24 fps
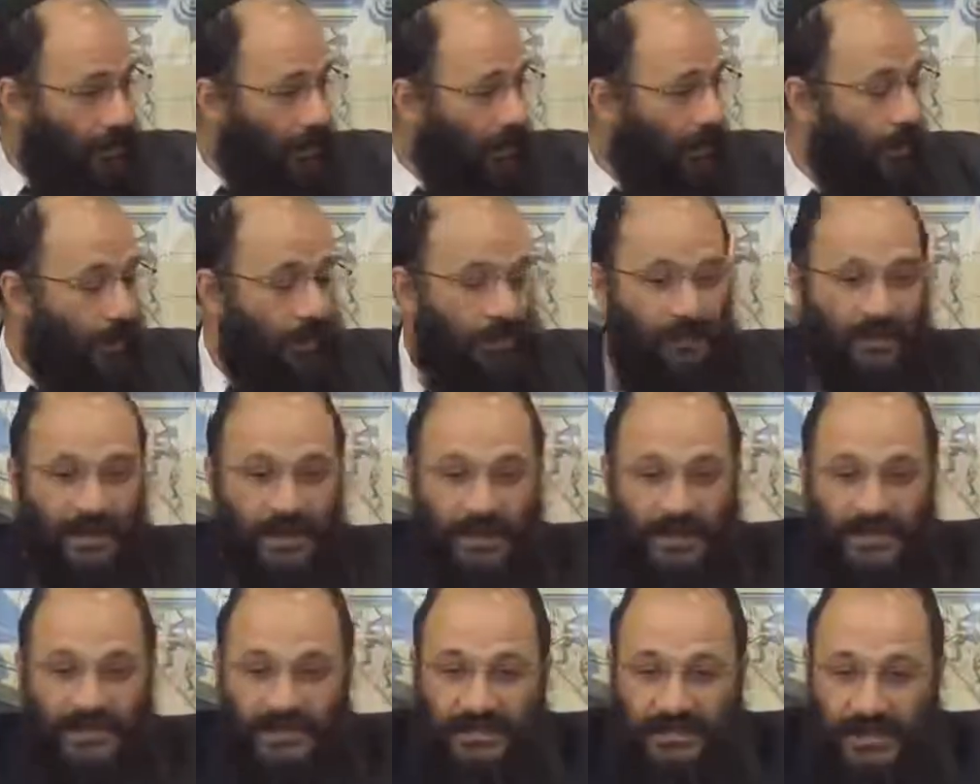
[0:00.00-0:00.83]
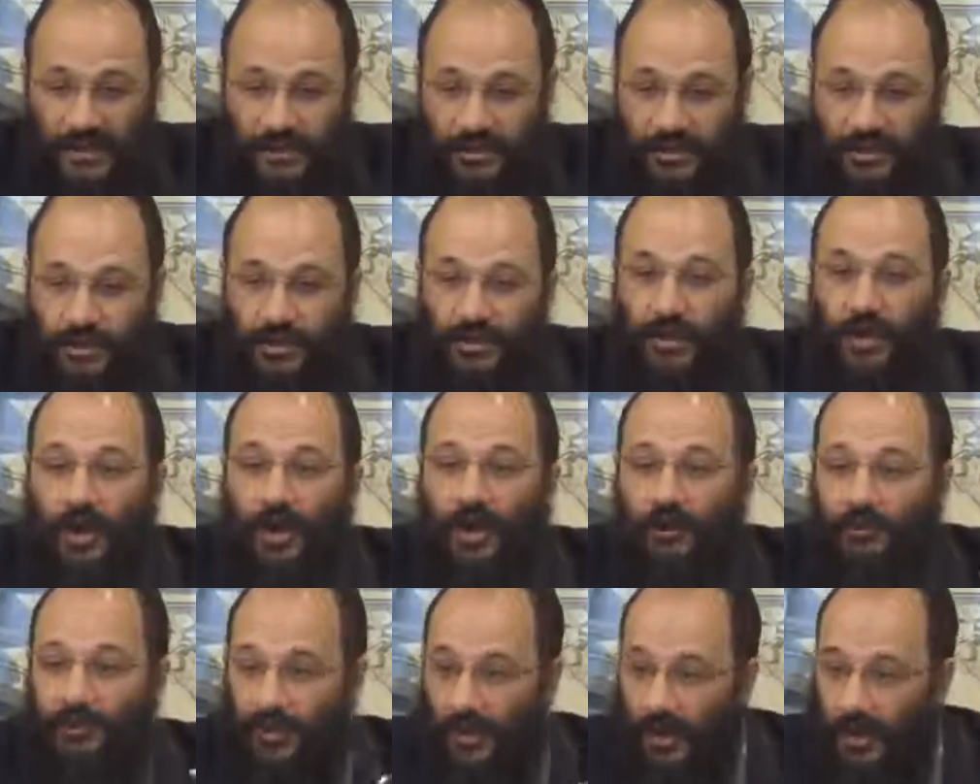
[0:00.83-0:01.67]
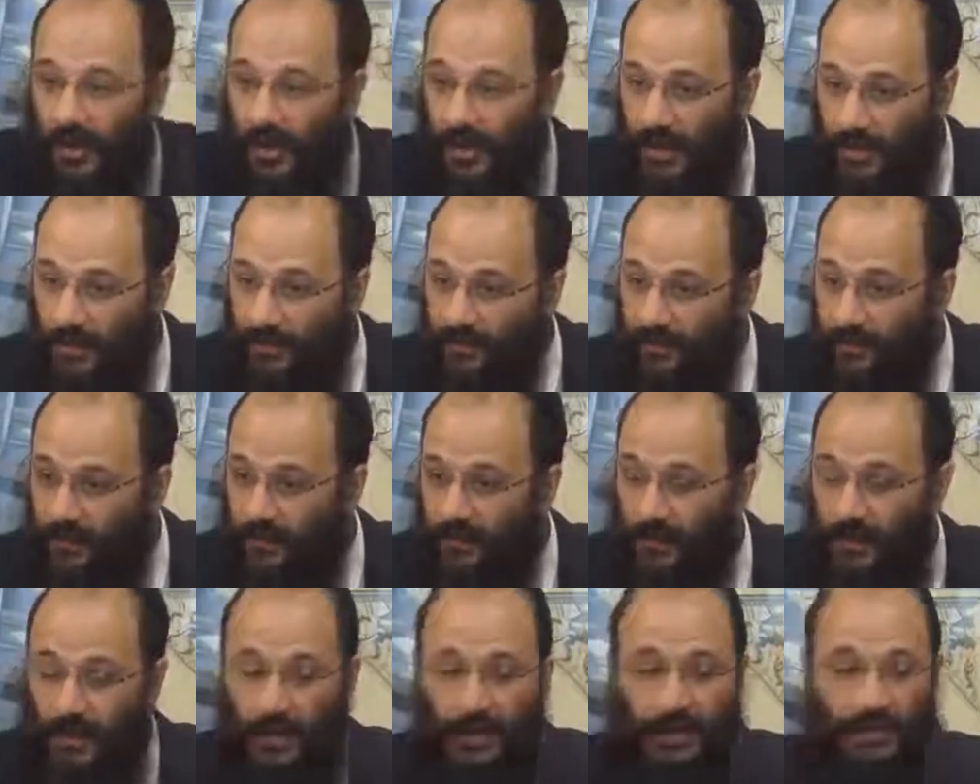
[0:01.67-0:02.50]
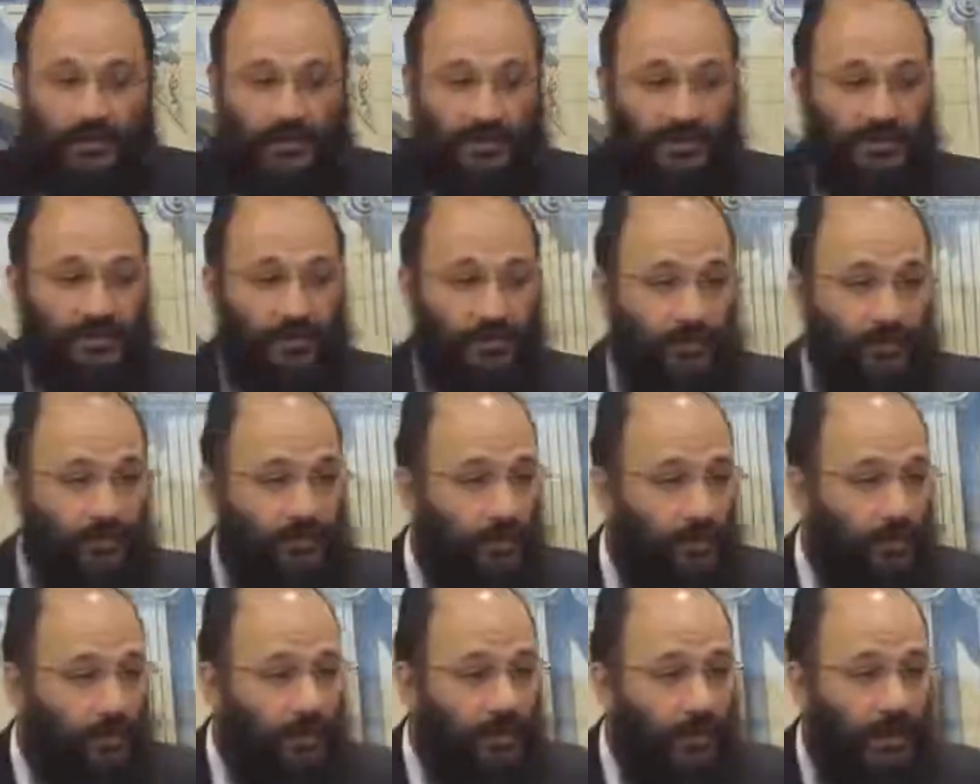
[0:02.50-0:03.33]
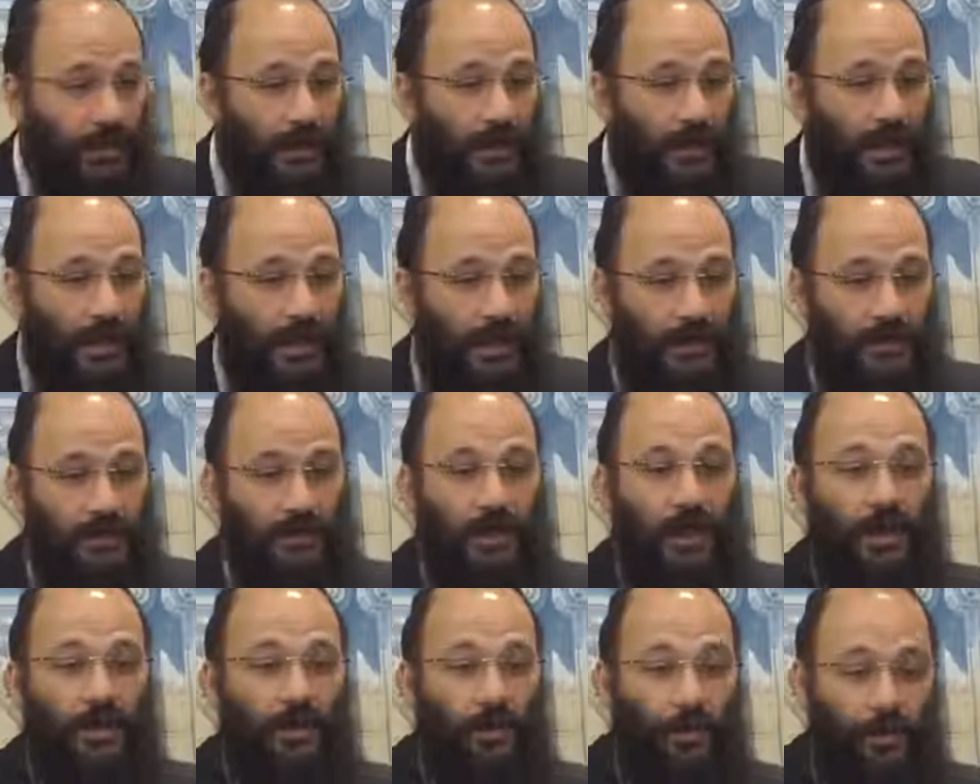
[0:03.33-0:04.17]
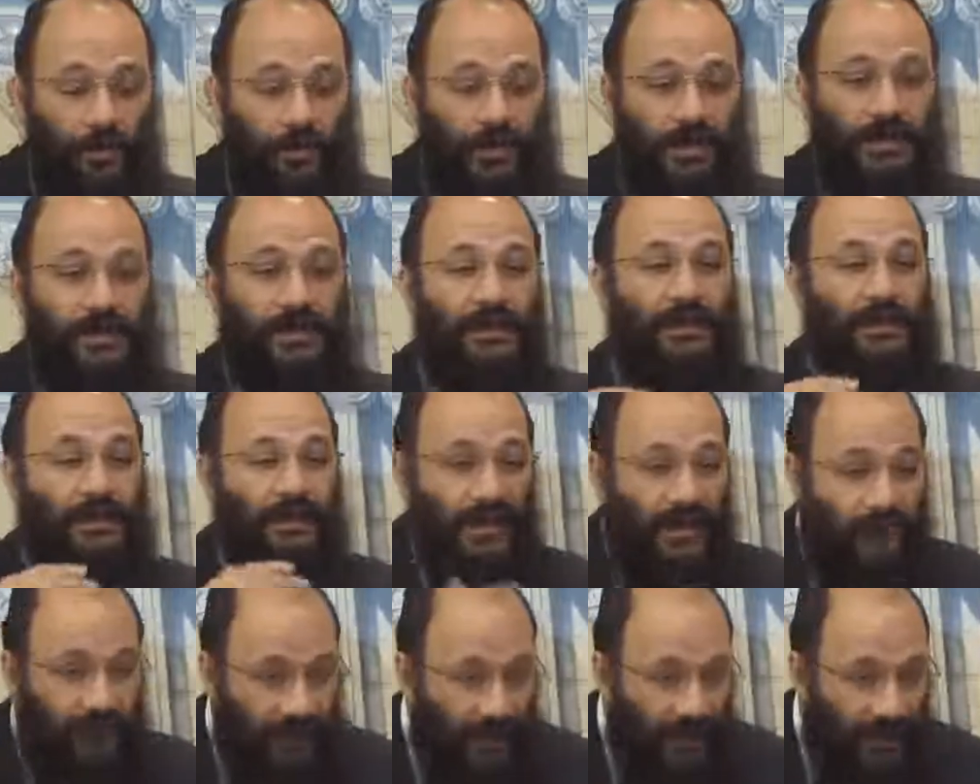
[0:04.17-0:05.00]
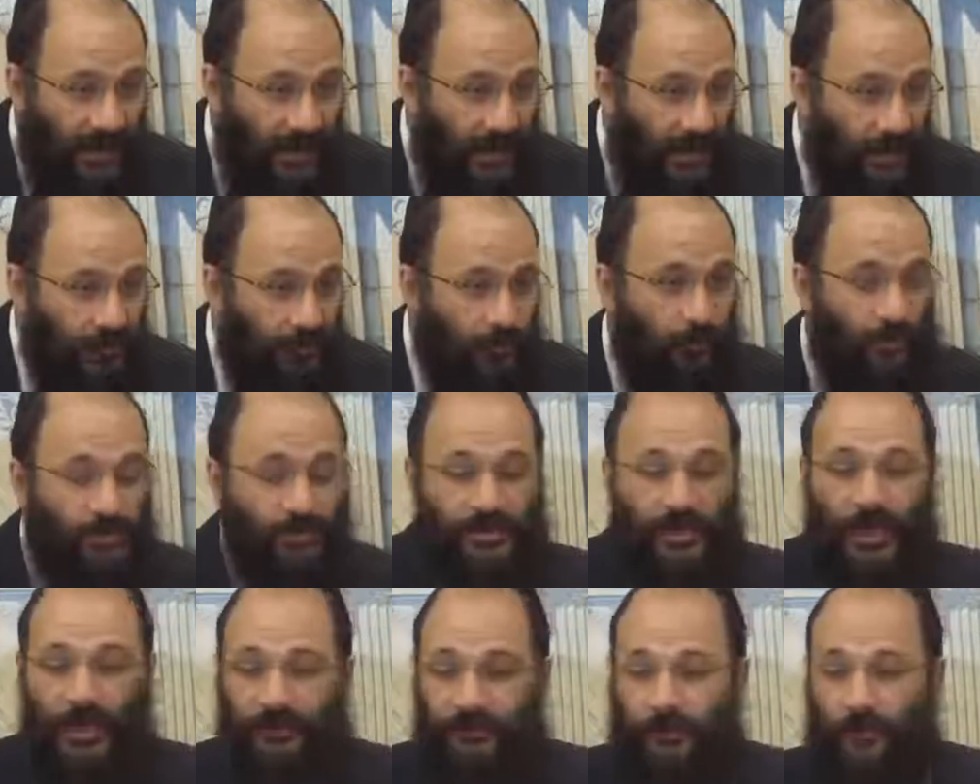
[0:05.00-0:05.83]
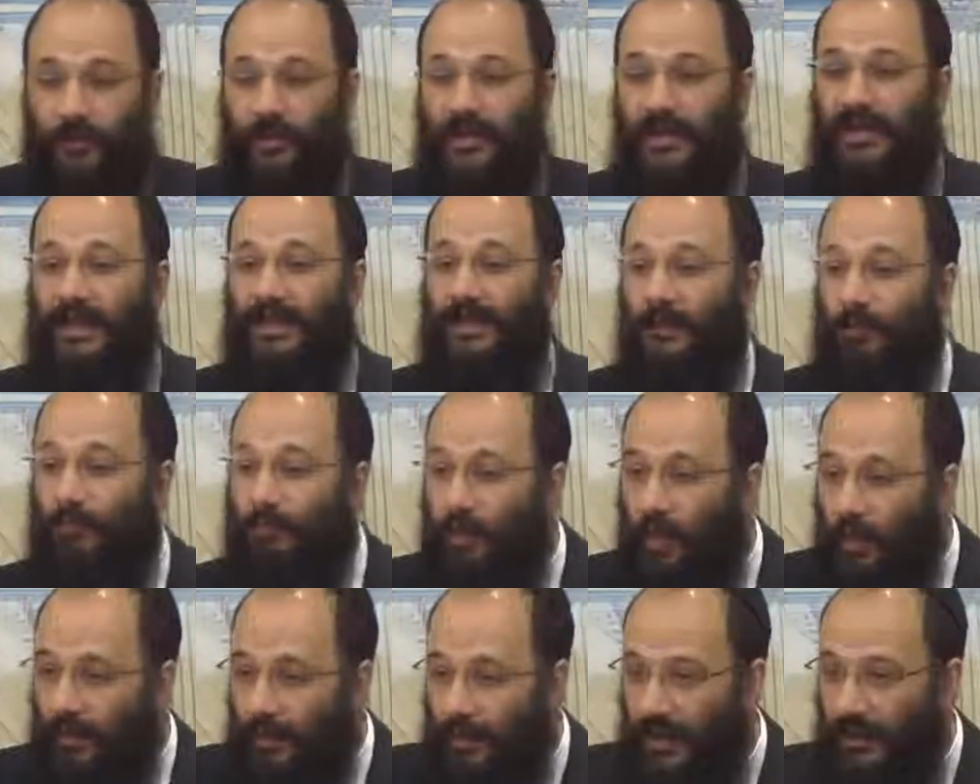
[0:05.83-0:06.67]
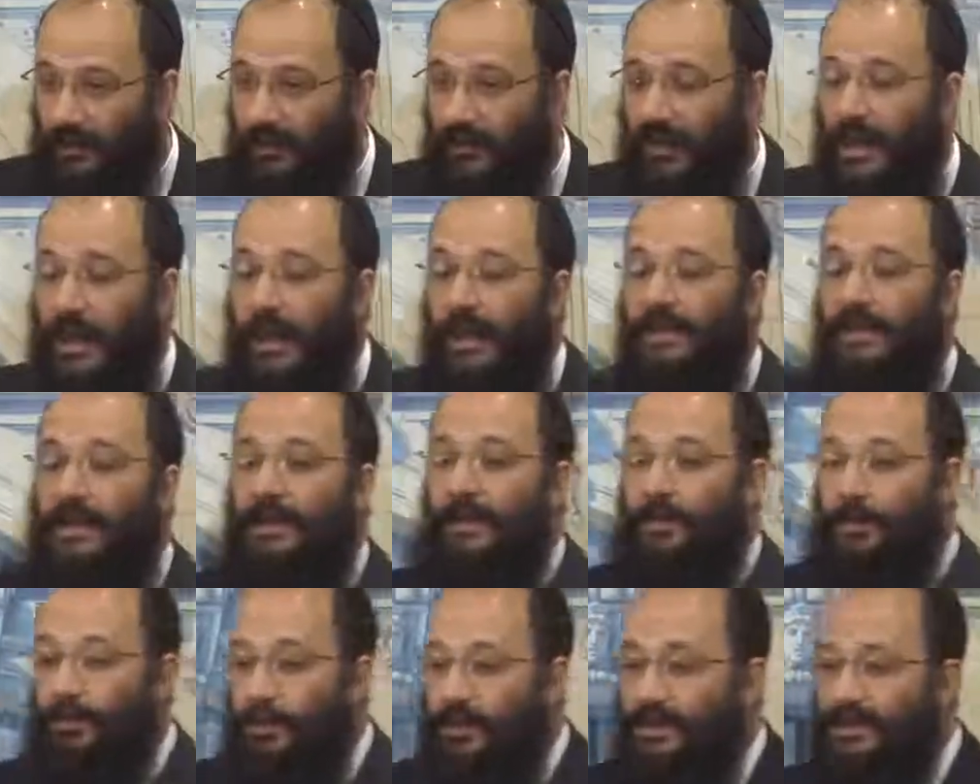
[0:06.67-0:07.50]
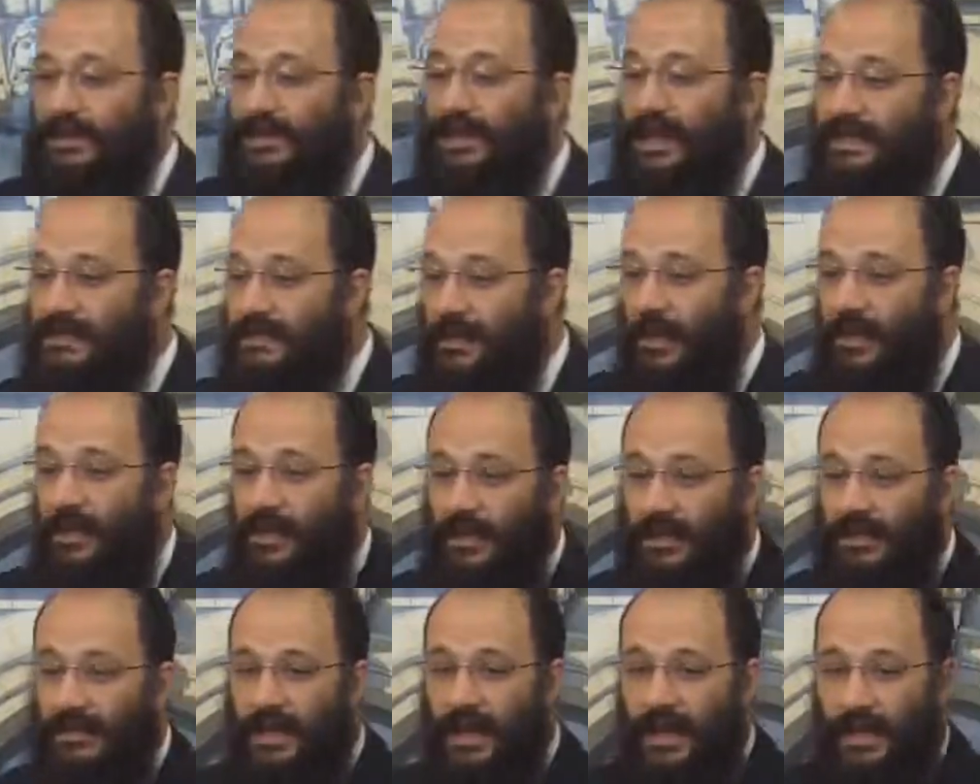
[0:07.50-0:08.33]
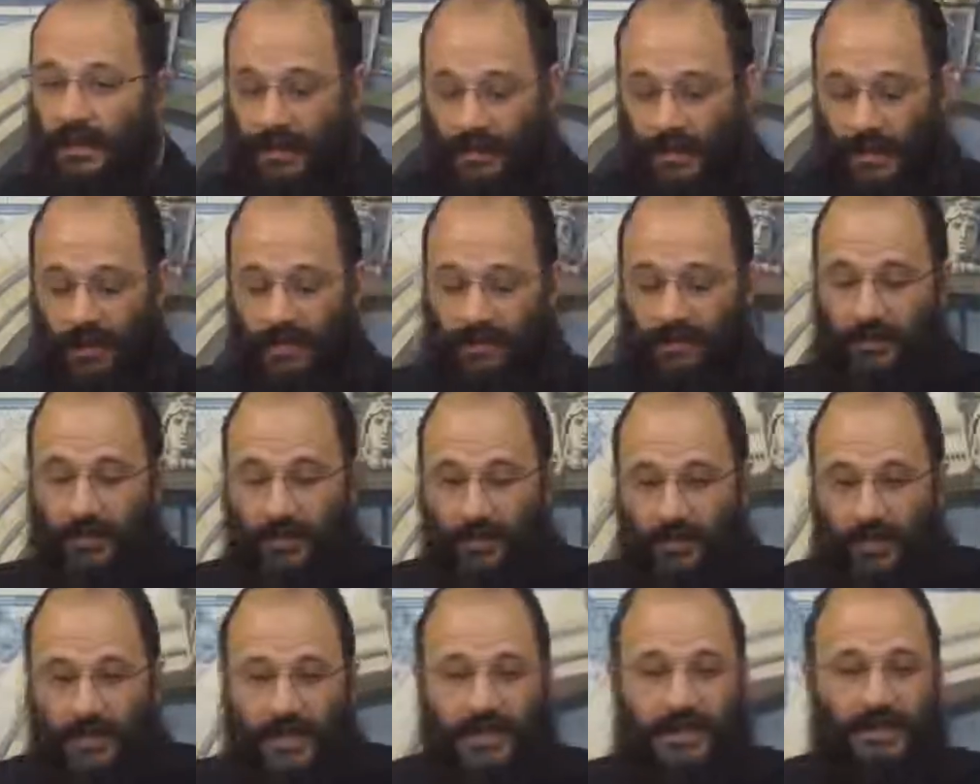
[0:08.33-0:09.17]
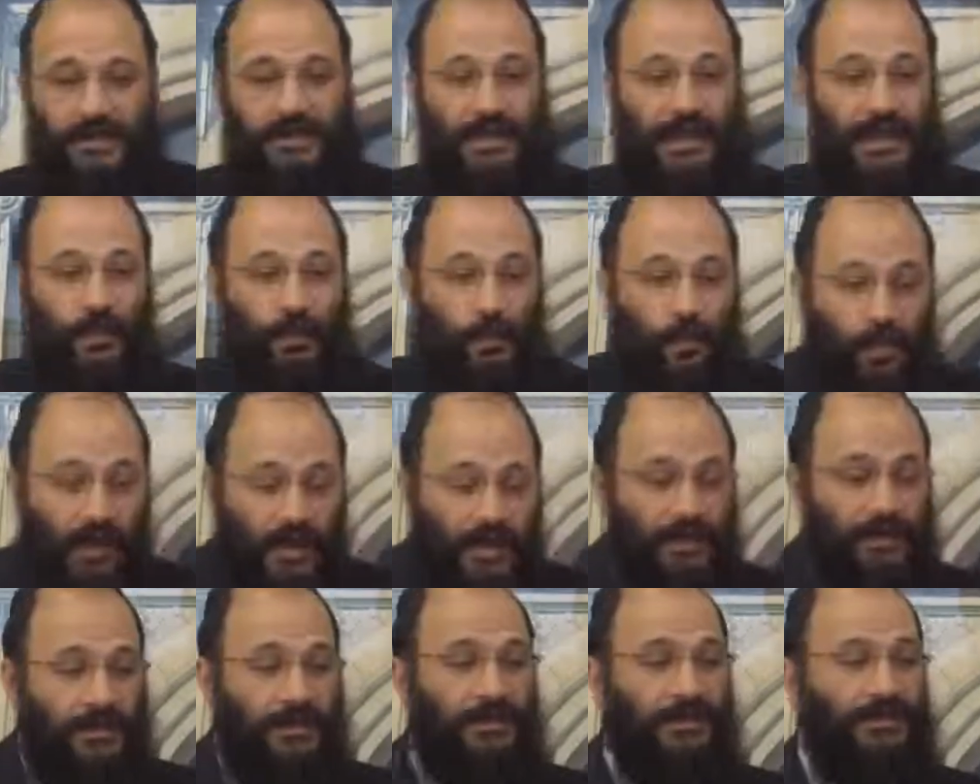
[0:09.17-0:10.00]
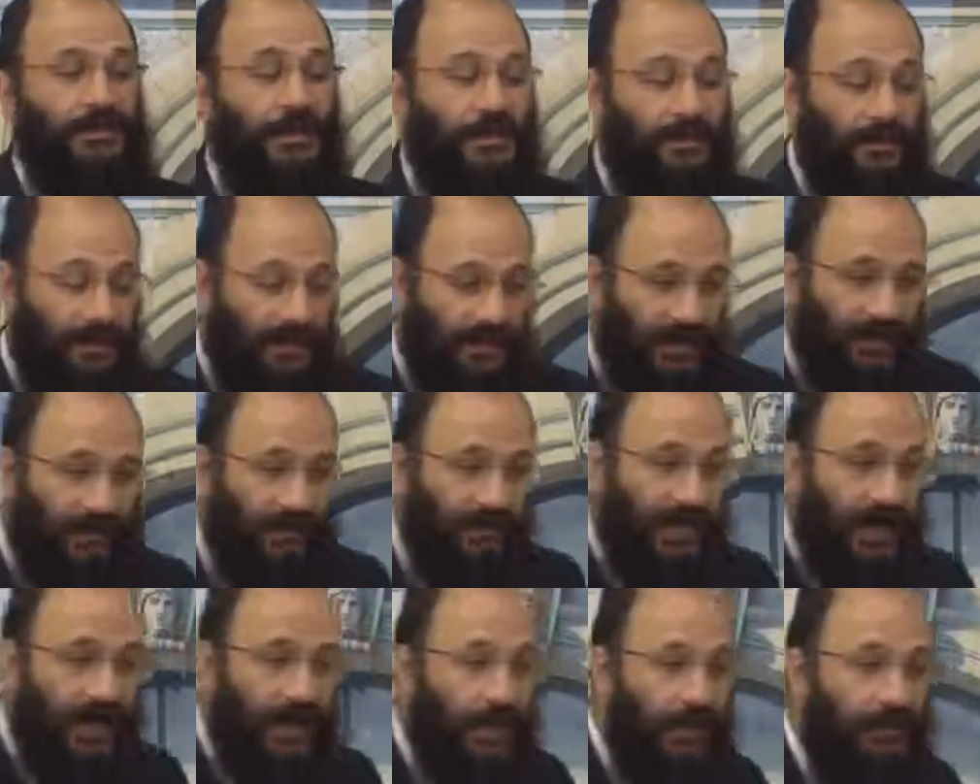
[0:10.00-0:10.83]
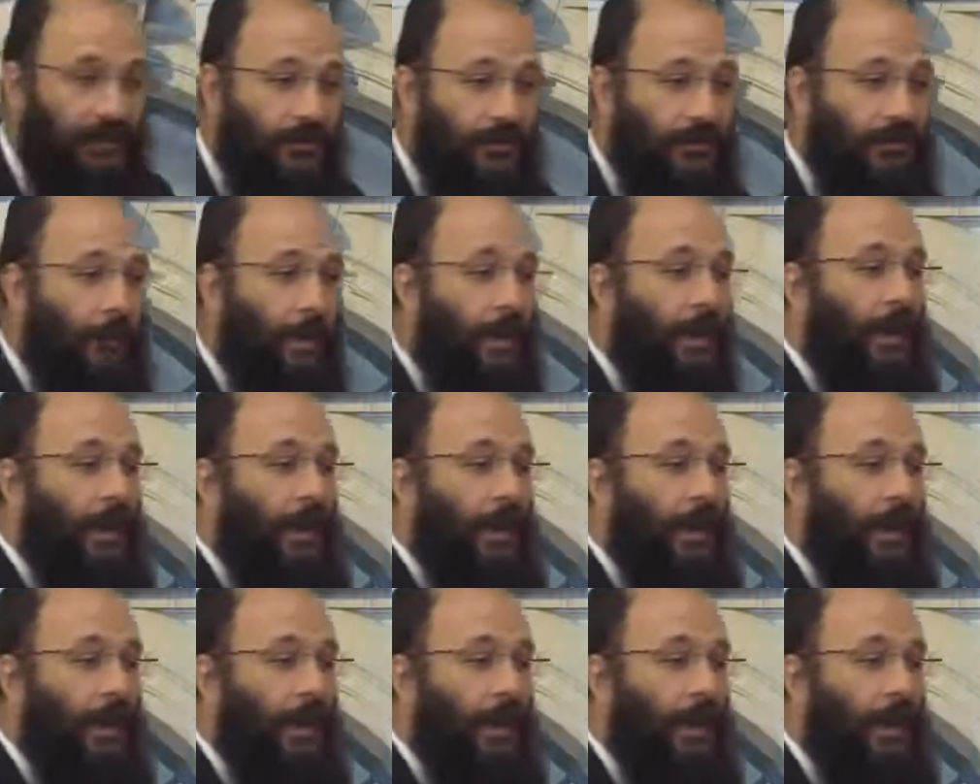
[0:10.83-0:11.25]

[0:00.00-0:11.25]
are the extension of the heart, just so you know, and not only the left hand, which, God forbid, at a moment that a person has a heart attack, there is a weakness in the left hand.